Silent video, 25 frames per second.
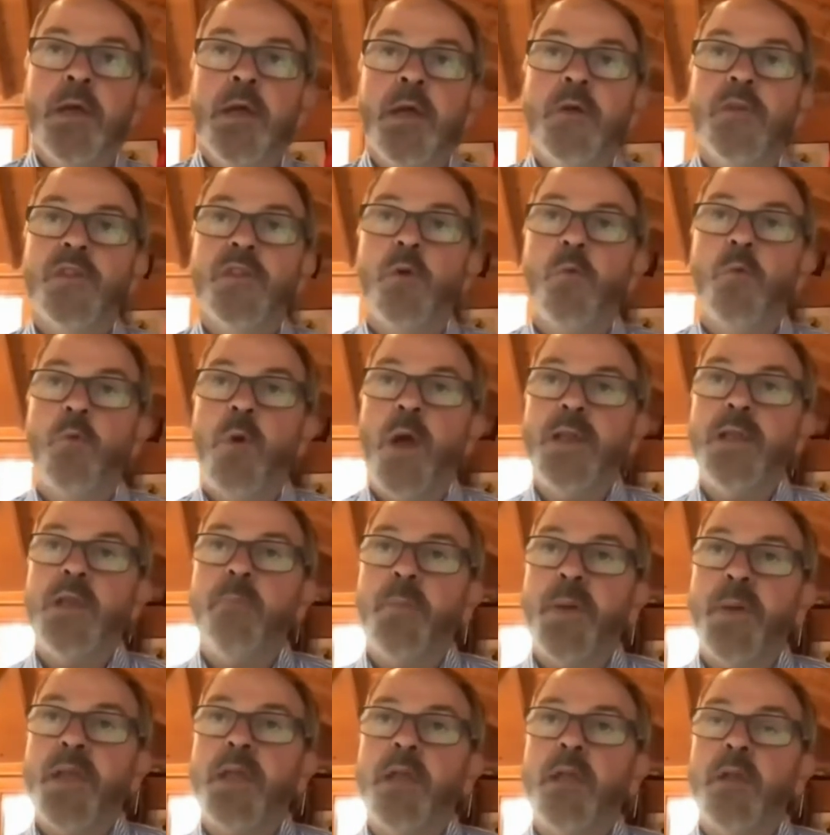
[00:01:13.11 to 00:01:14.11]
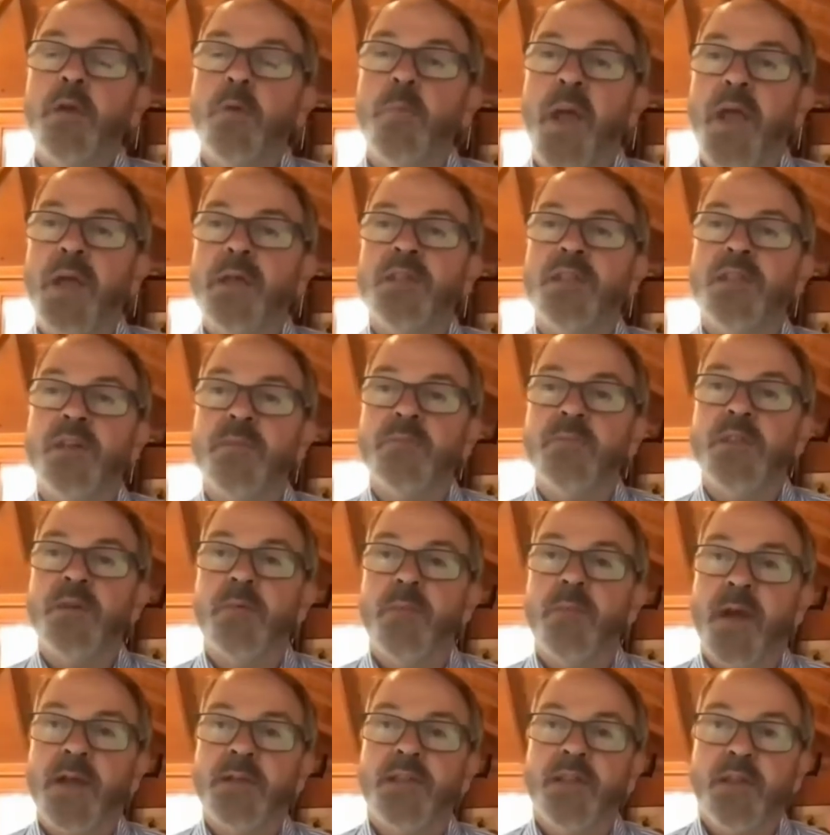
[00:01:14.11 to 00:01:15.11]
So when you're picking up
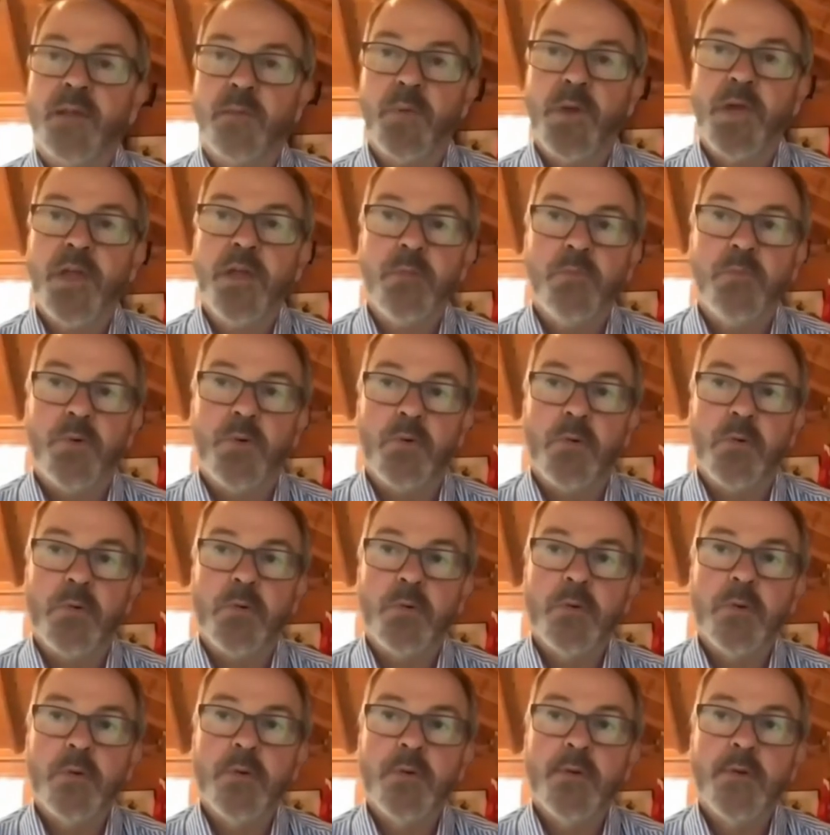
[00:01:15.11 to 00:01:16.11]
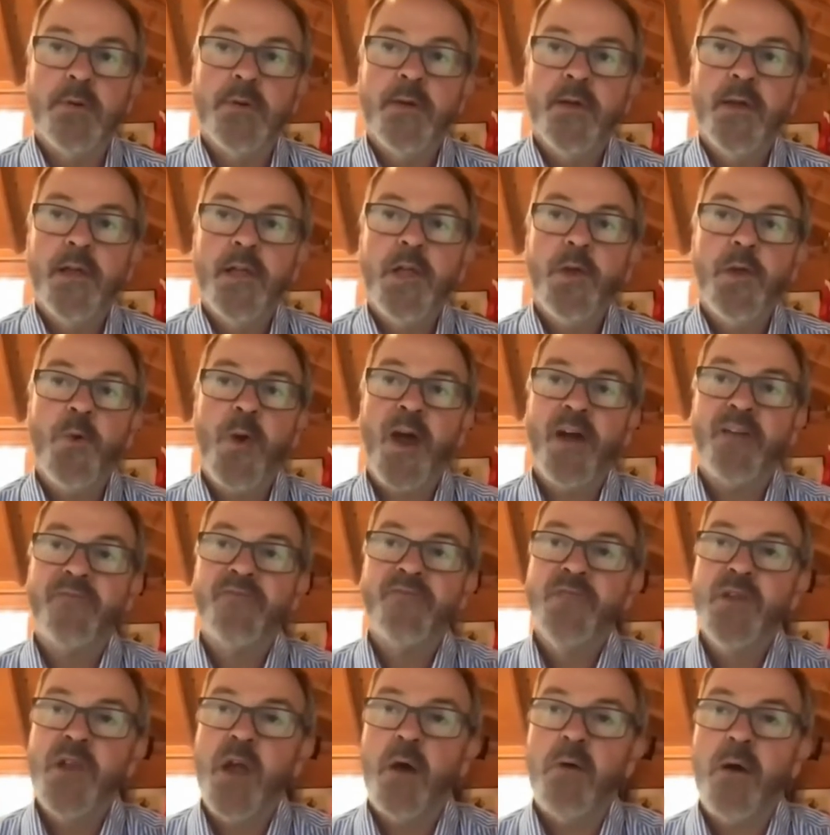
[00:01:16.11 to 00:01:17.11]
asymptomatic people, you have
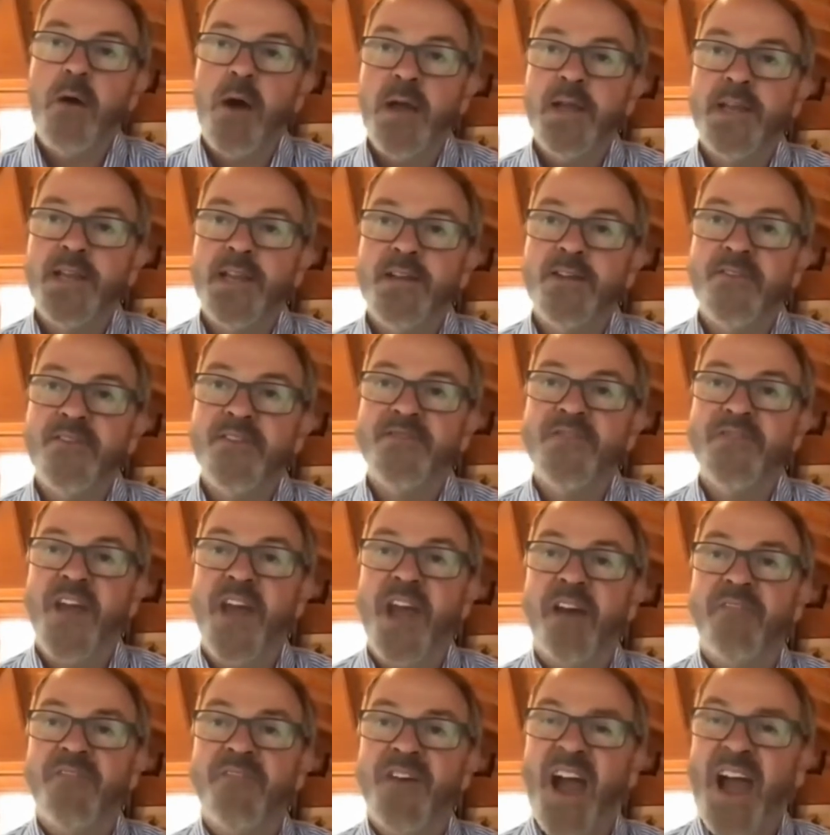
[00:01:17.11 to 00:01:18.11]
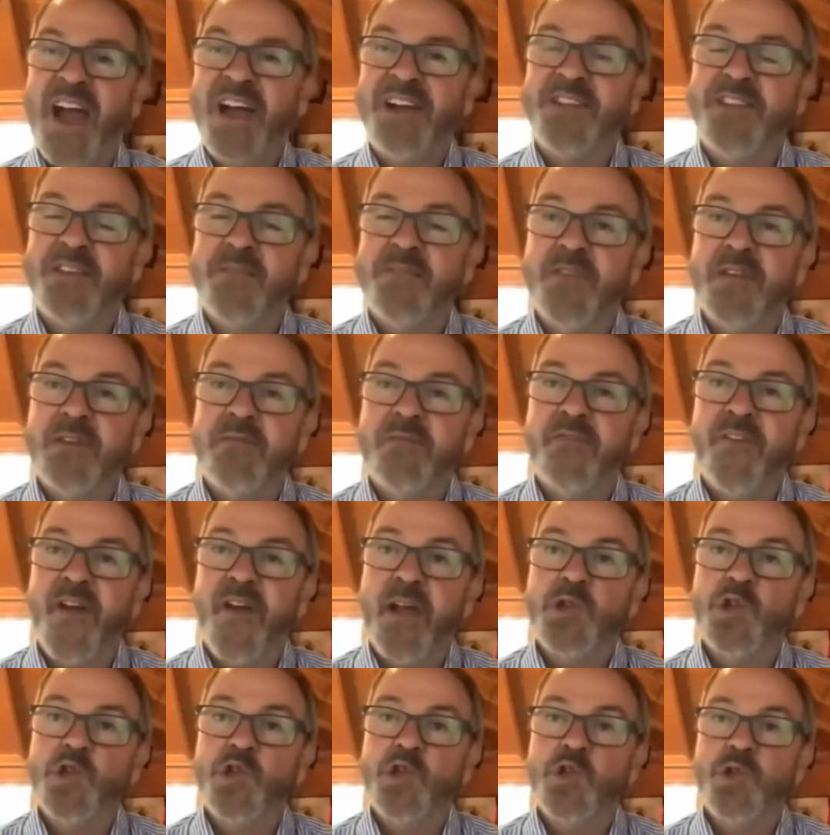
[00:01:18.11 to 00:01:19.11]
no idea if they have active
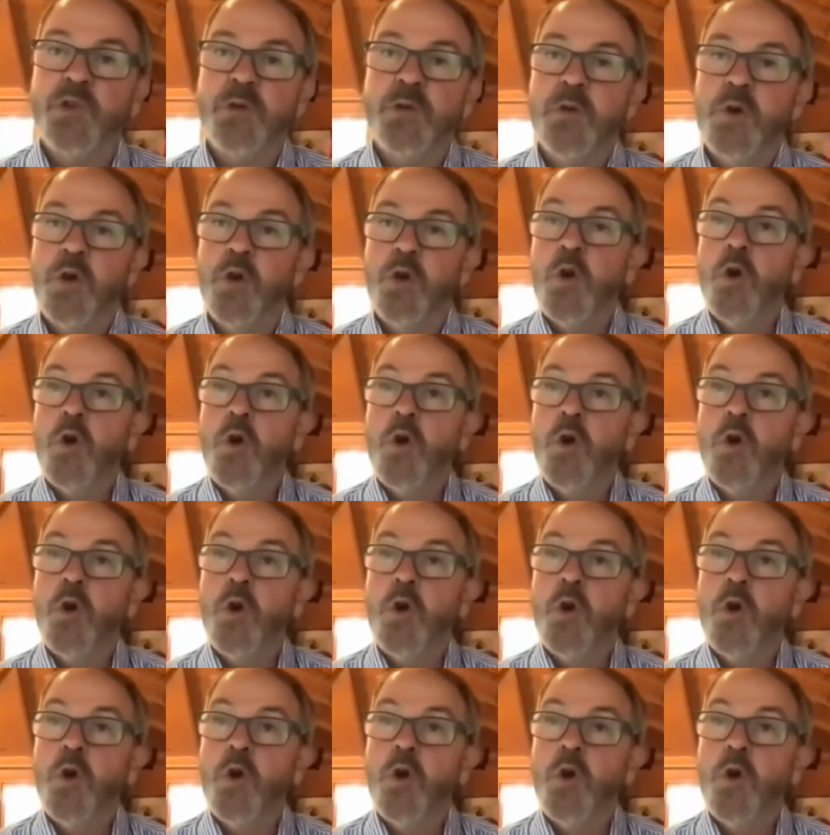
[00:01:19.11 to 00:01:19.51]
infection